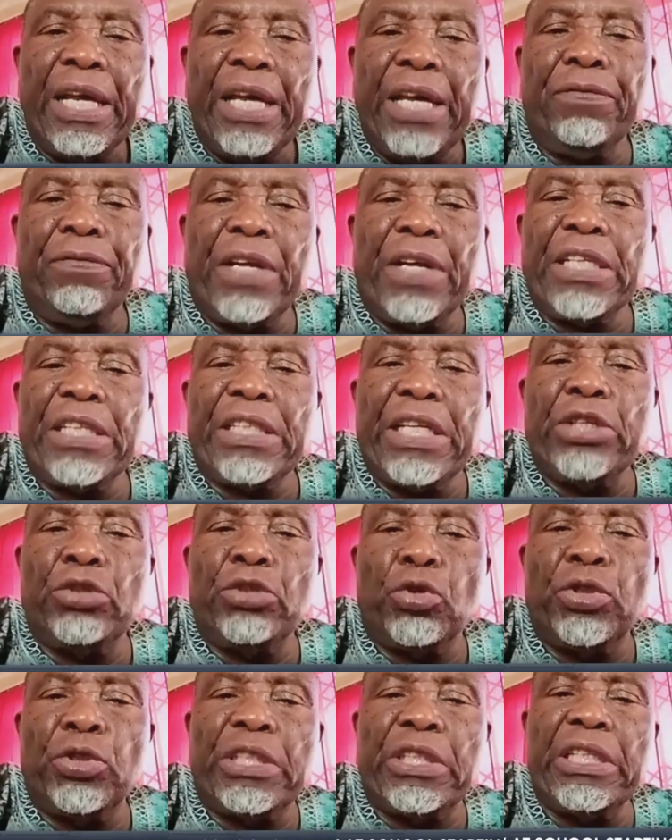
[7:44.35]
If that
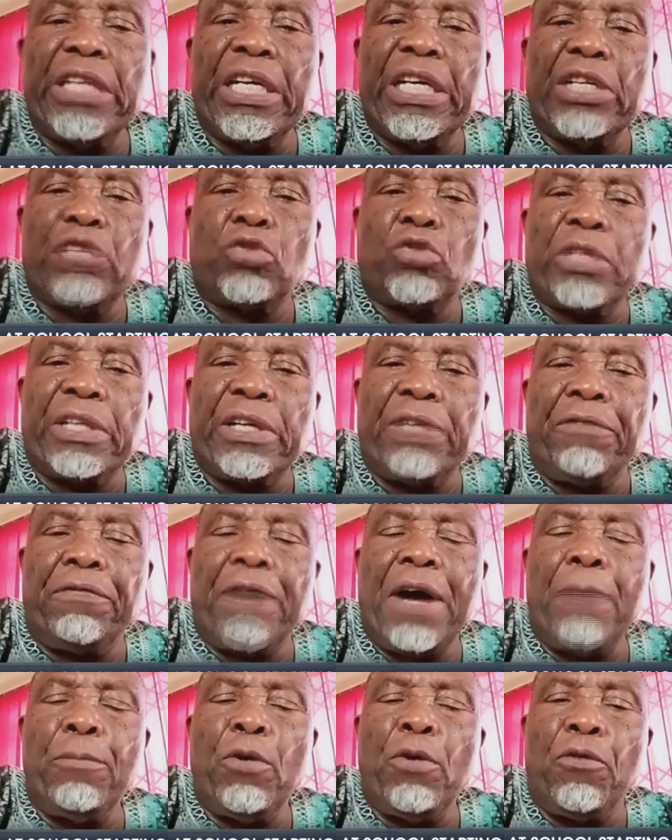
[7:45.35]
HOD has got a mm-hmm.
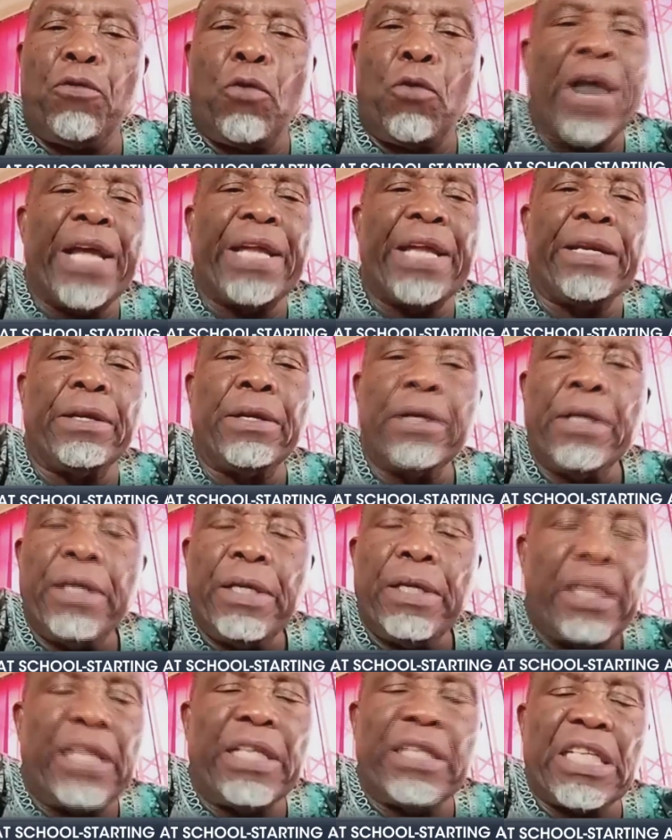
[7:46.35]
farm of wine,
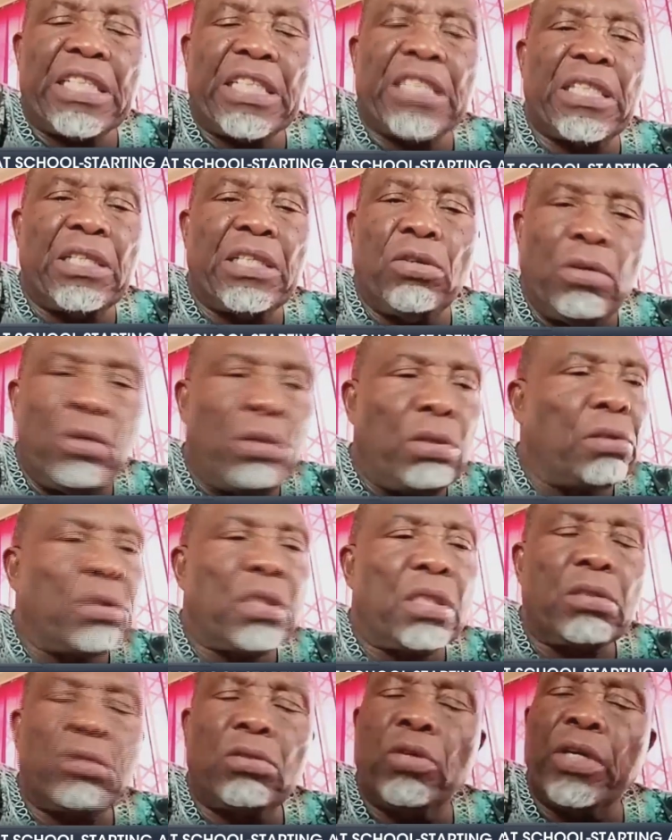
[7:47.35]
then just say no.
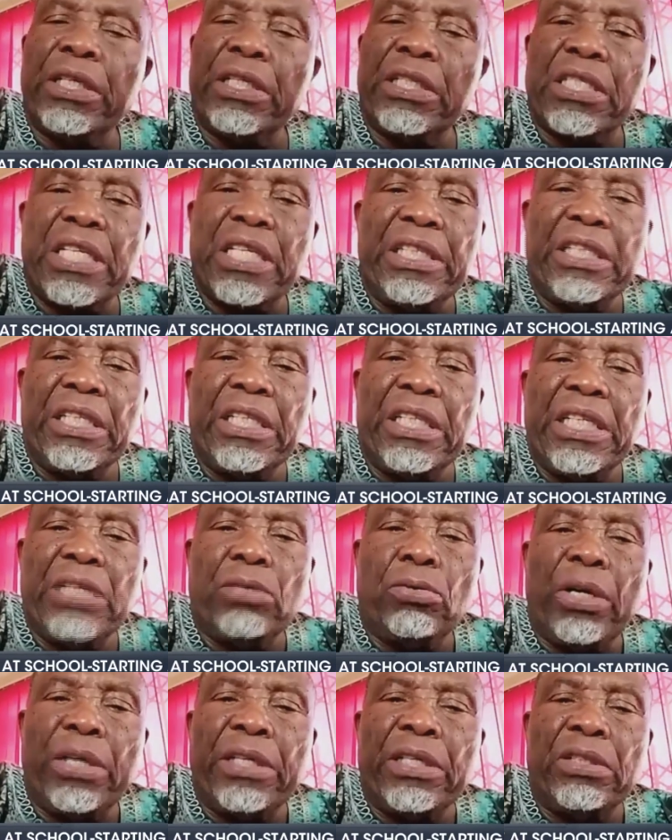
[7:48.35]
Go and sell the
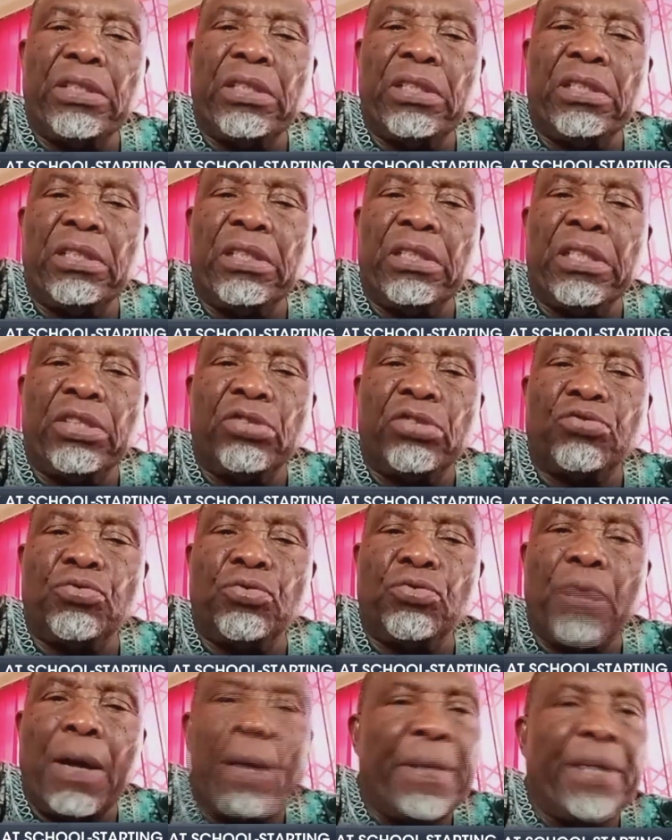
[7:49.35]
liquor in, in, in the
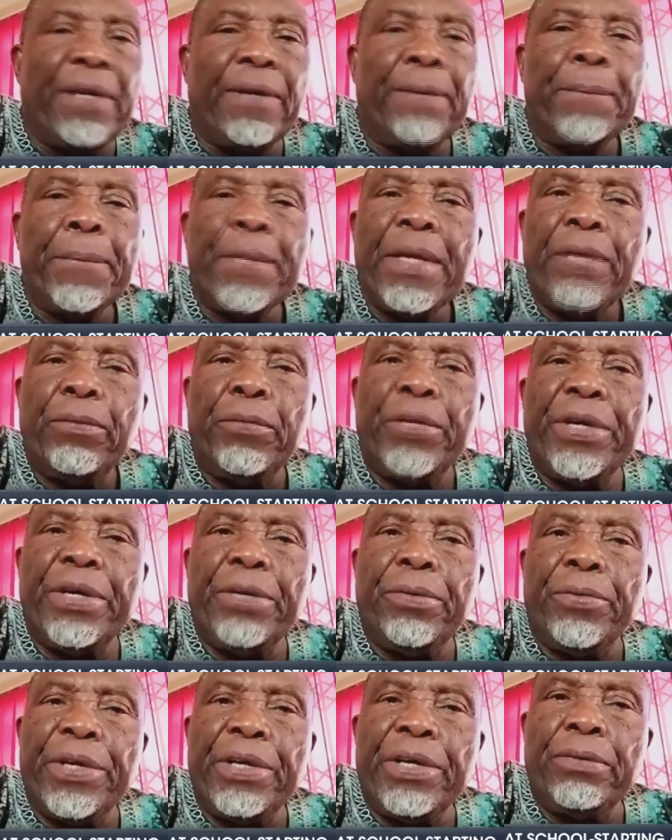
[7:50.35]
school. I mean, we
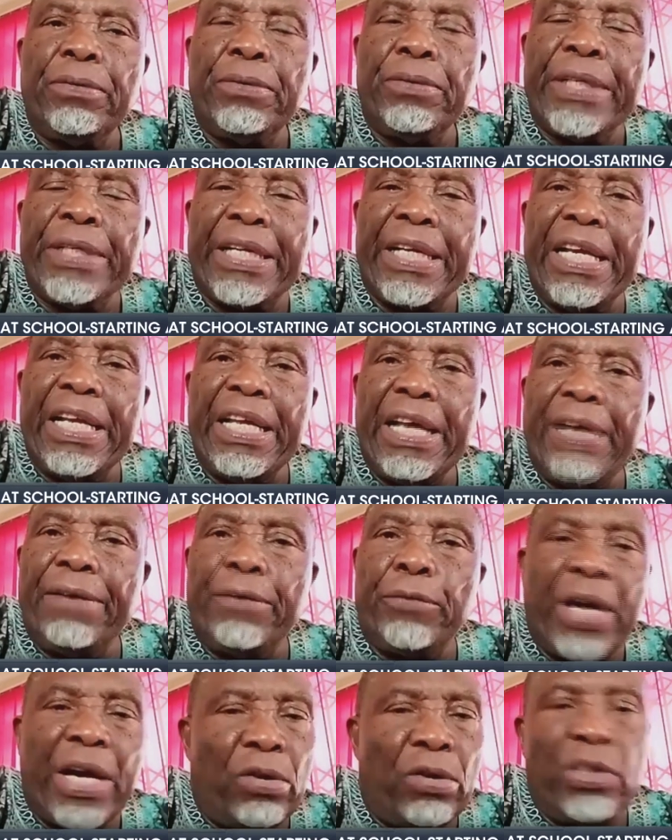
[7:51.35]
we, we really
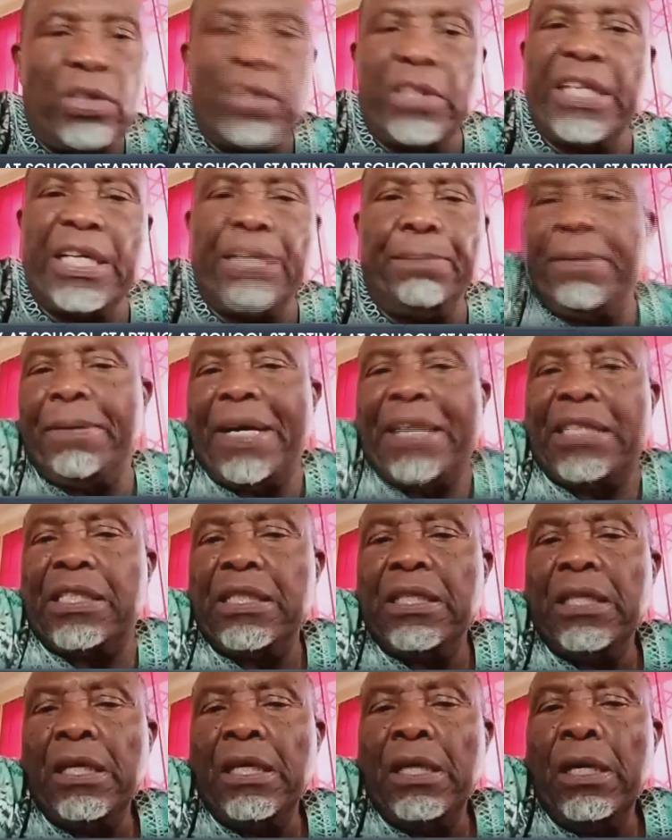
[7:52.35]
have, we are not happy, but
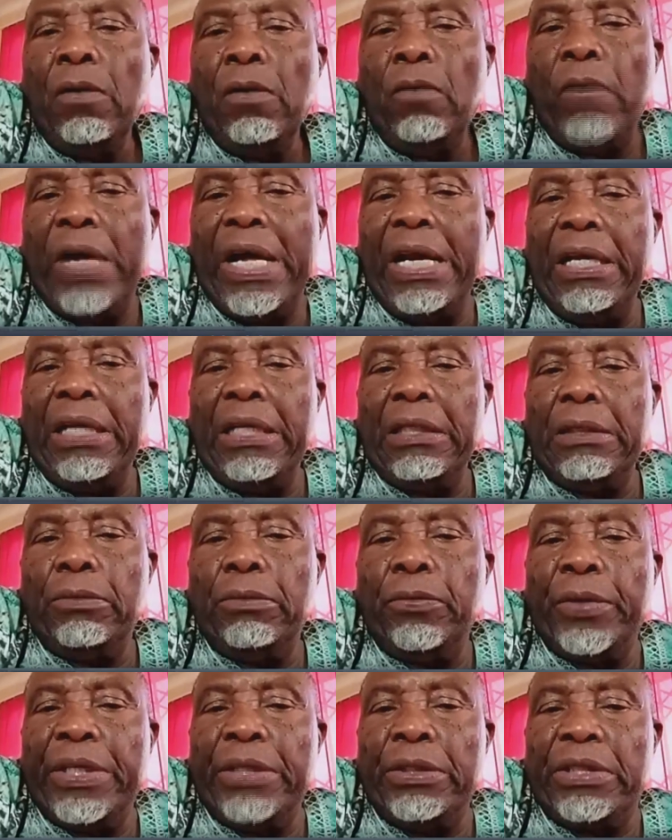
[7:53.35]
well,
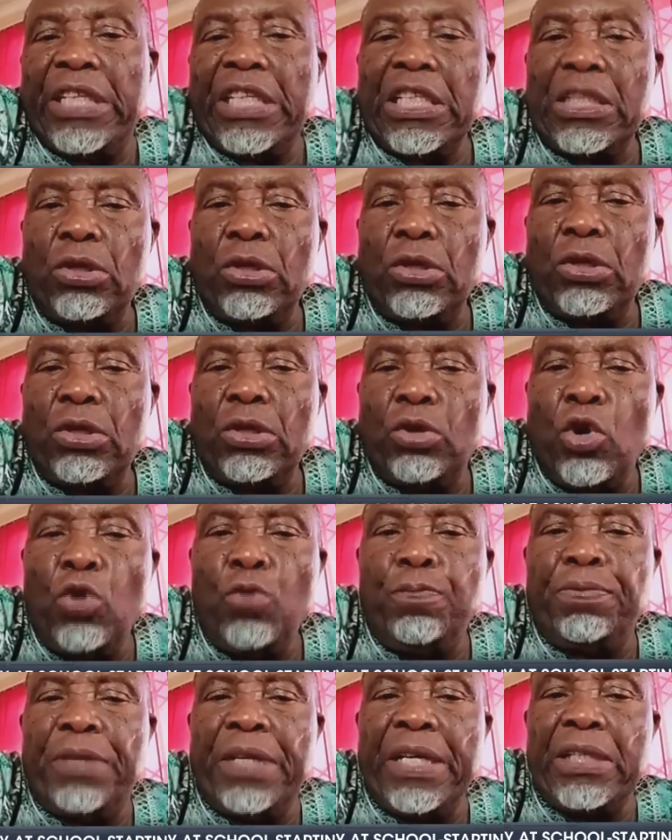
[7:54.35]
we just
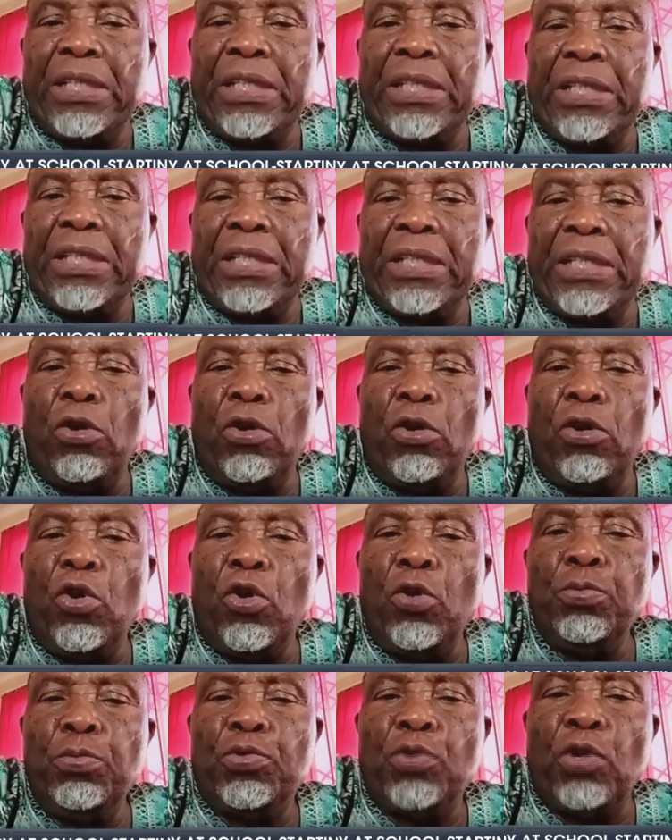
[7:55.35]
hope that we'll pin our
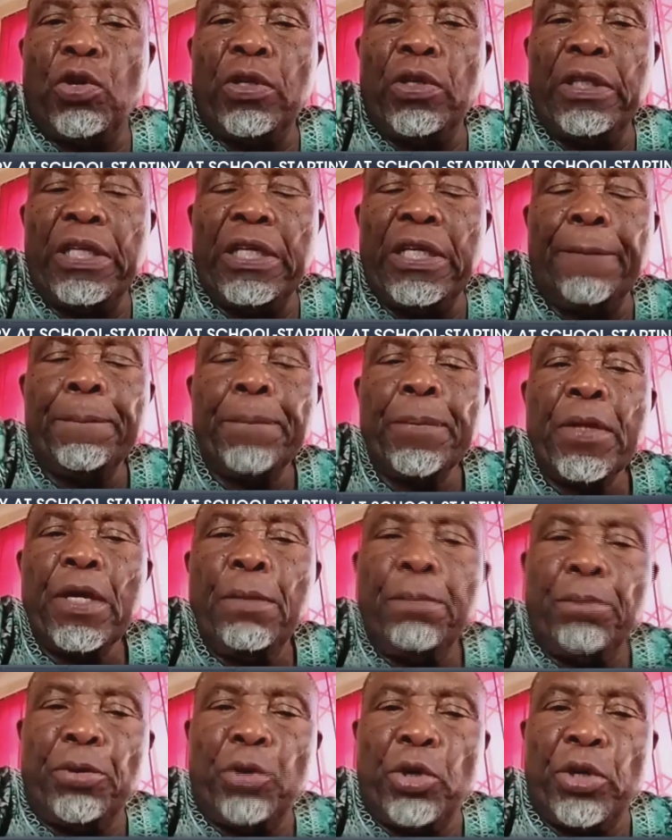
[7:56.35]
hopes on the
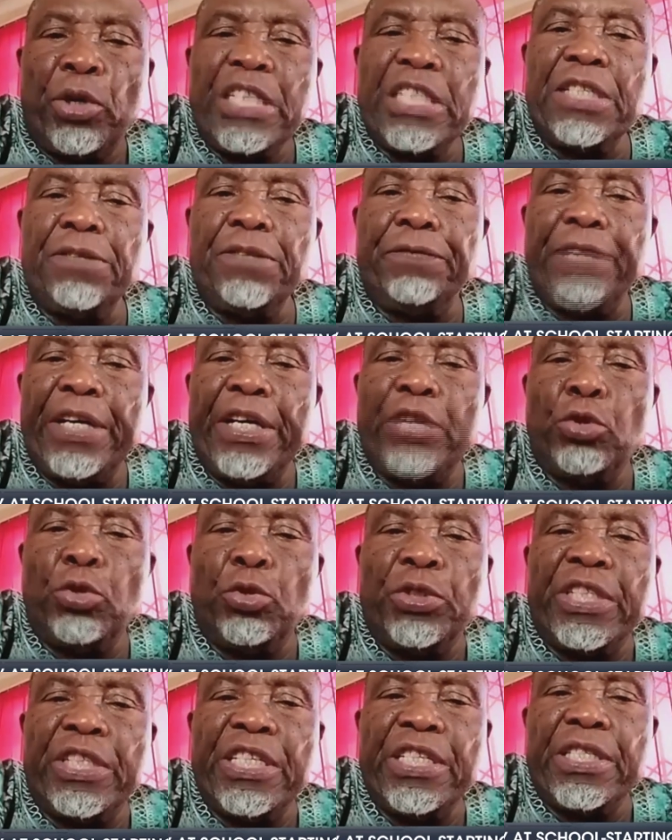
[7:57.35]
progressive
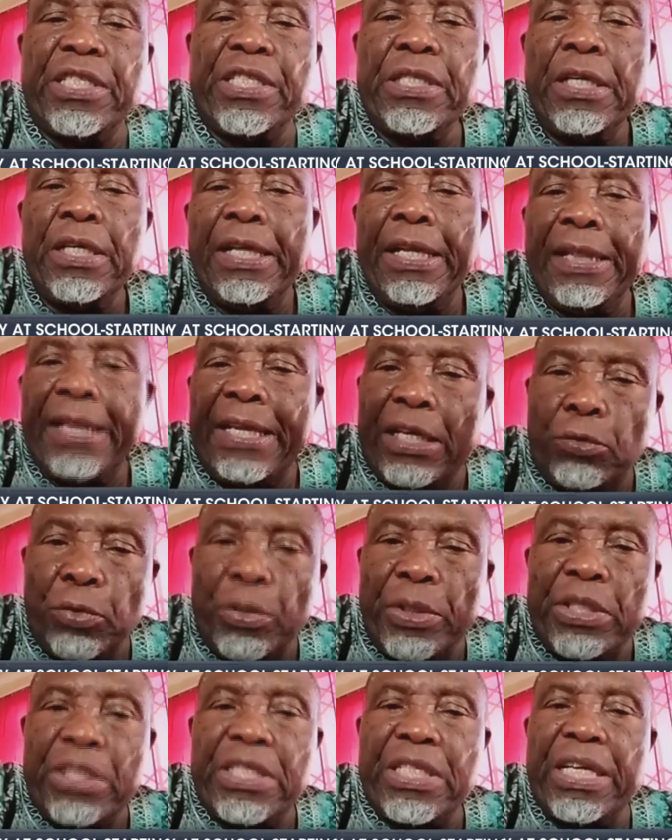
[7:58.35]
HODs that
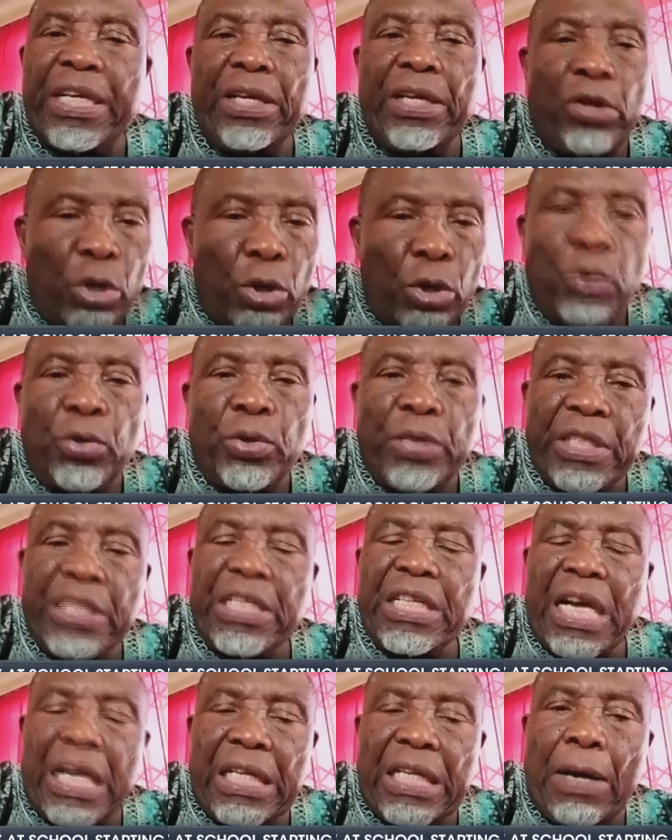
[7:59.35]
will say no. These
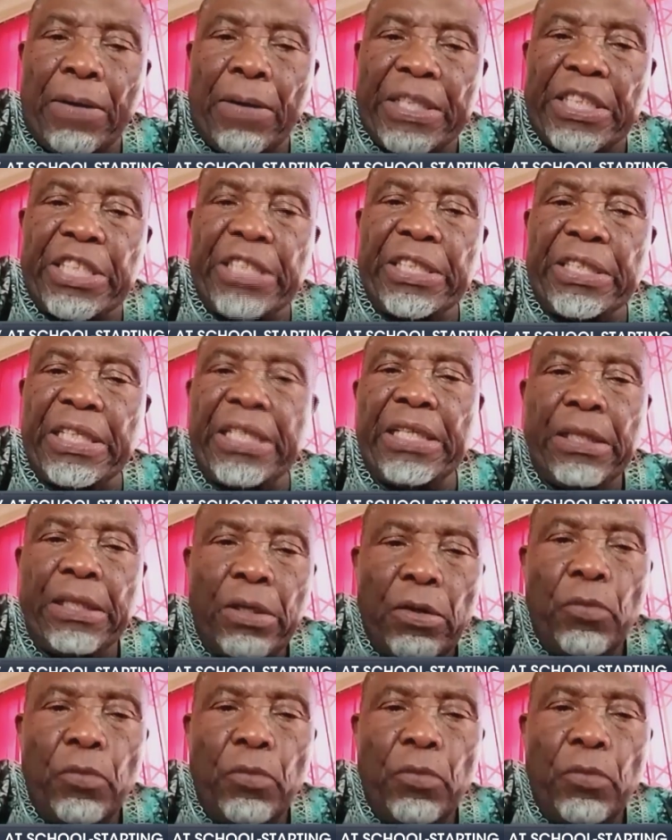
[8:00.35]
are our children.